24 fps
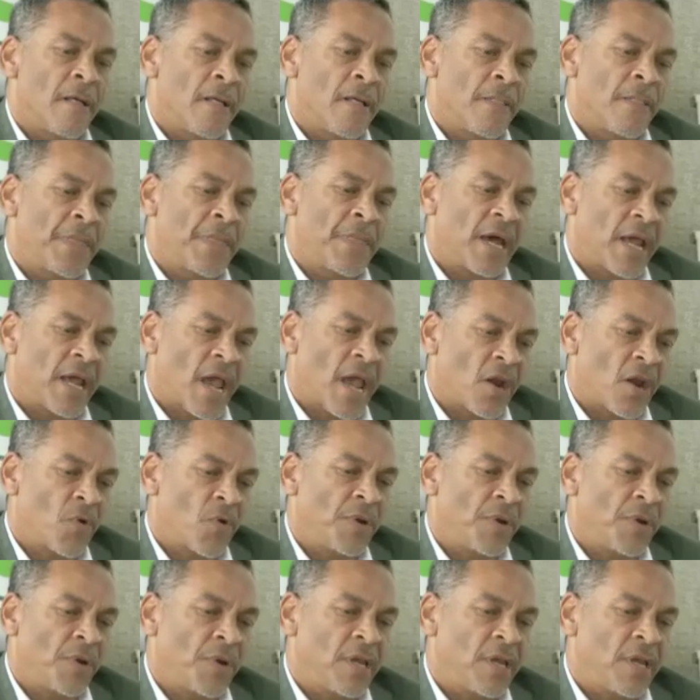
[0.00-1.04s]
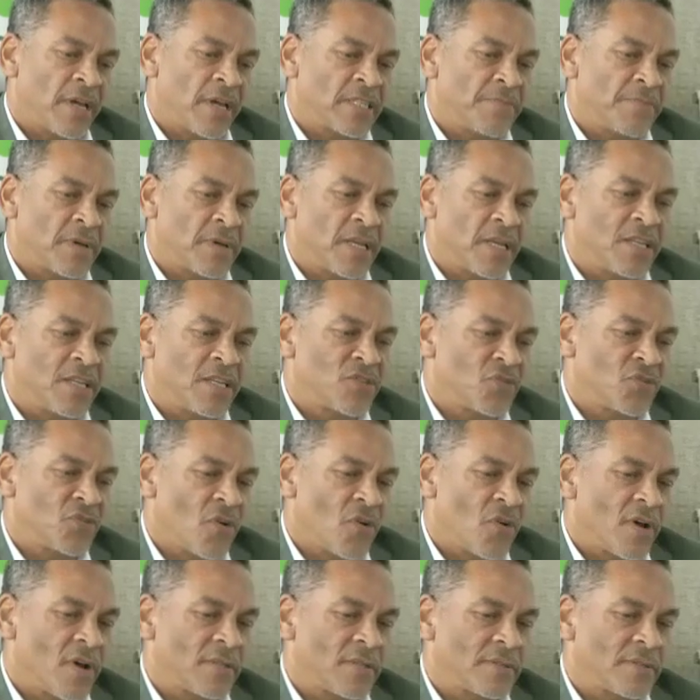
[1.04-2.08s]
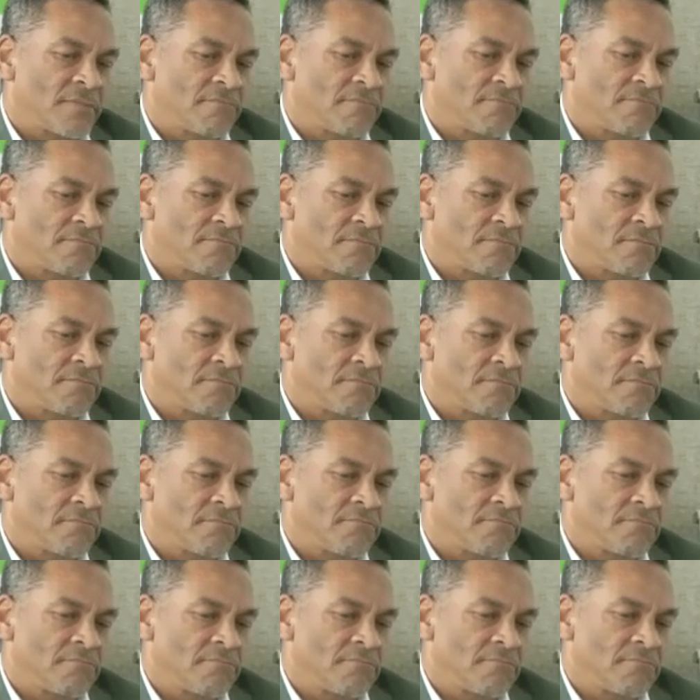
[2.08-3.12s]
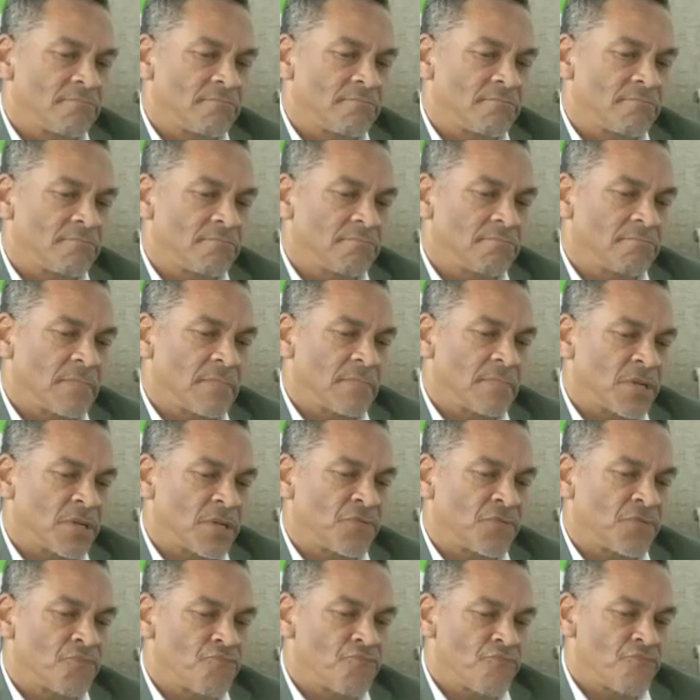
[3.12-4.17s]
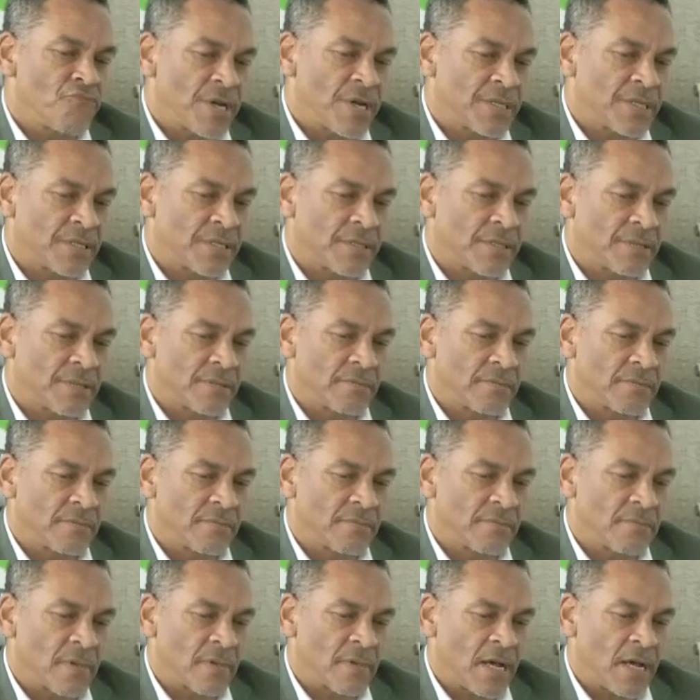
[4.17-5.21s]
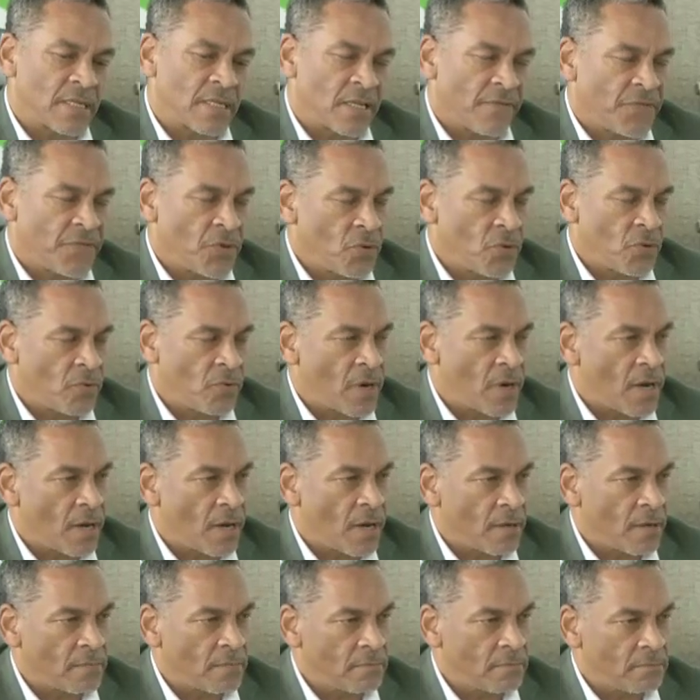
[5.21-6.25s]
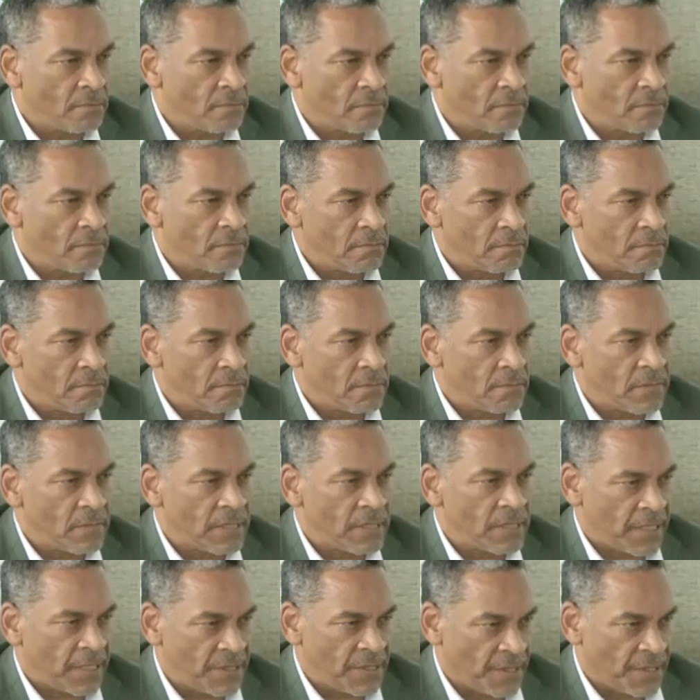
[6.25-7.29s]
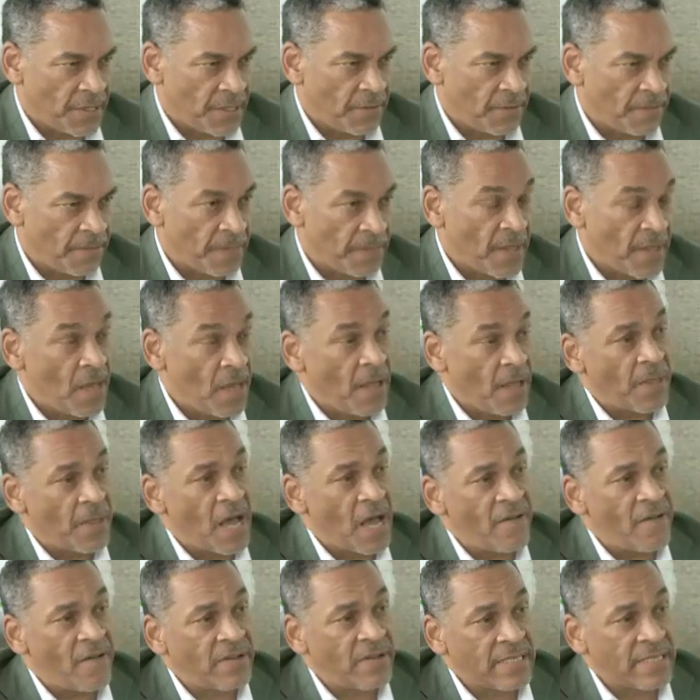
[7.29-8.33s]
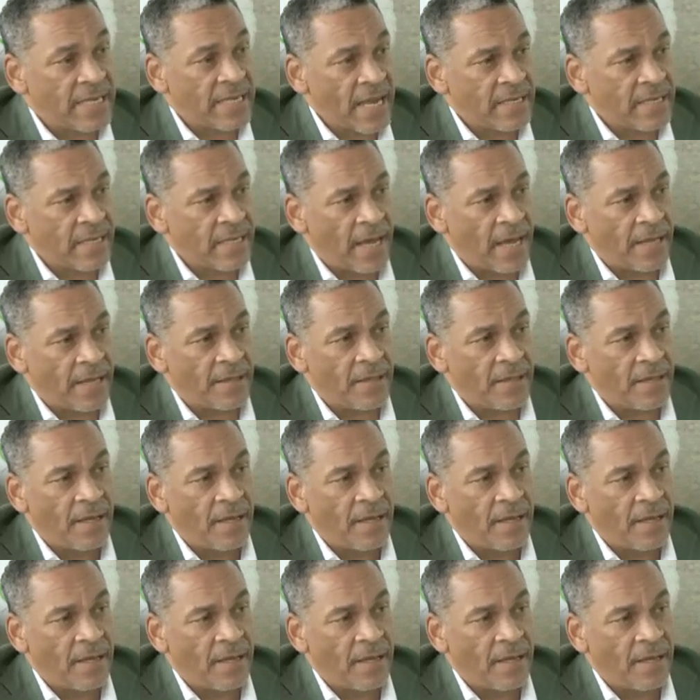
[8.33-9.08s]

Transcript: that equity investment is not as much risk as if you are 60. Now, having said that,